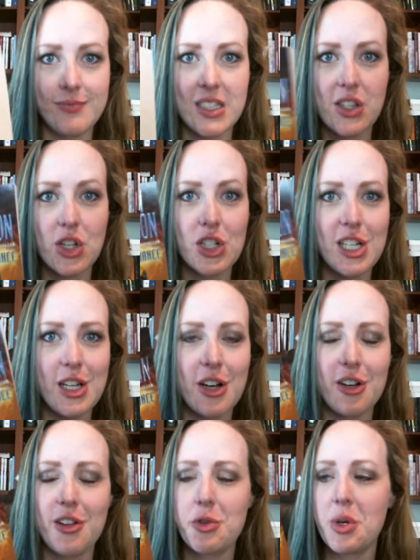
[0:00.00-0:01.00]
It's
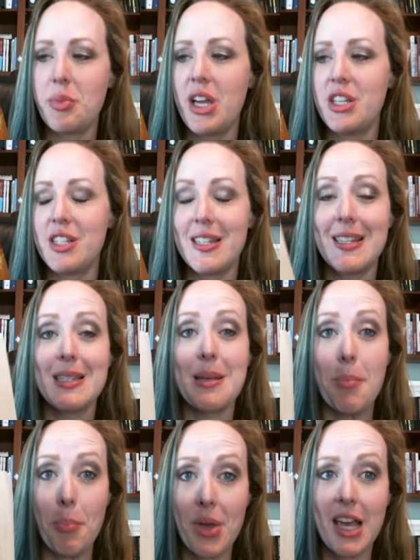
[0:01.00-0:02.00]
1,303 pages. This is a
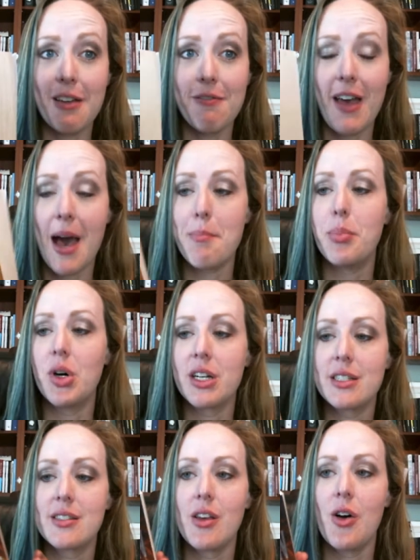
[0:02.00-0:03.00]
big fat
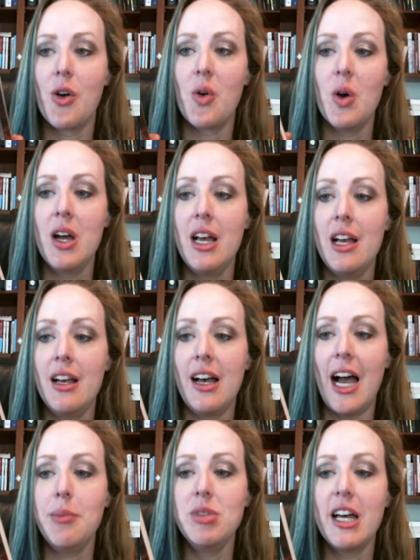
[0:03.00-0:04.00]
book, so
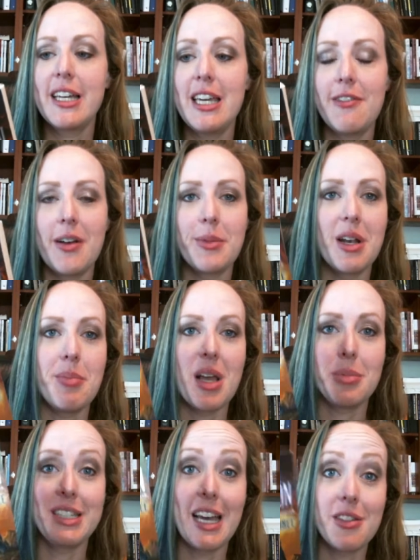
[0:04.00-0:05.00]
I'm lucky if I'm going to be
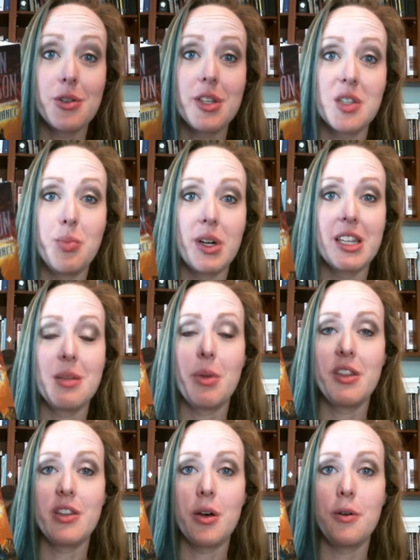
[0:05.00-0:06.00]
able to get through this book in the
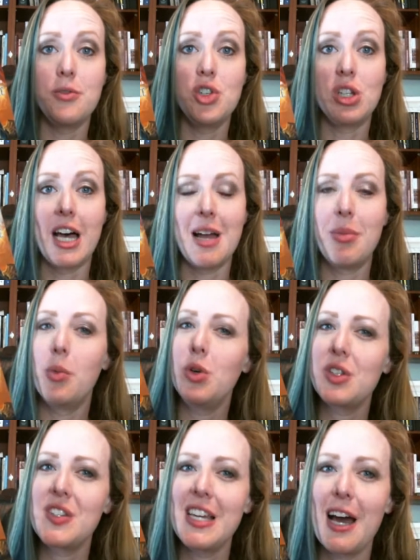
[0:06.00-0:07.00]
month of July, but
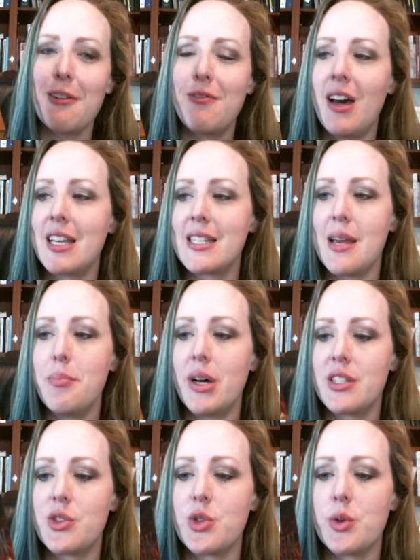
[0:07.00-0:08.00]
we'll see how fast I
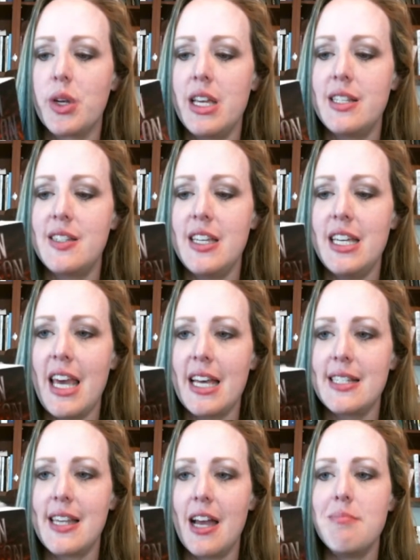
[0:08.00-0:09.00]
bust through it. Seeing
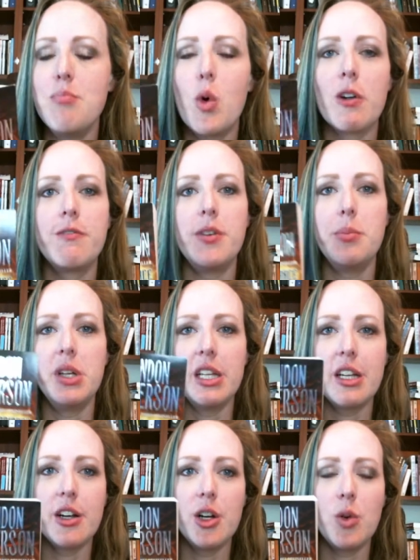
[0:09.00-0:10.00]
as I'm more
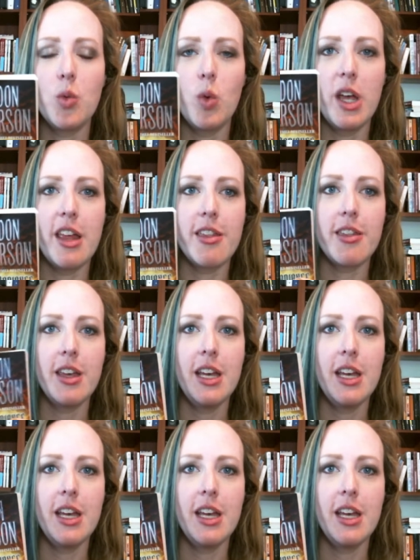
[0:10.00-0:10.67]
familiar with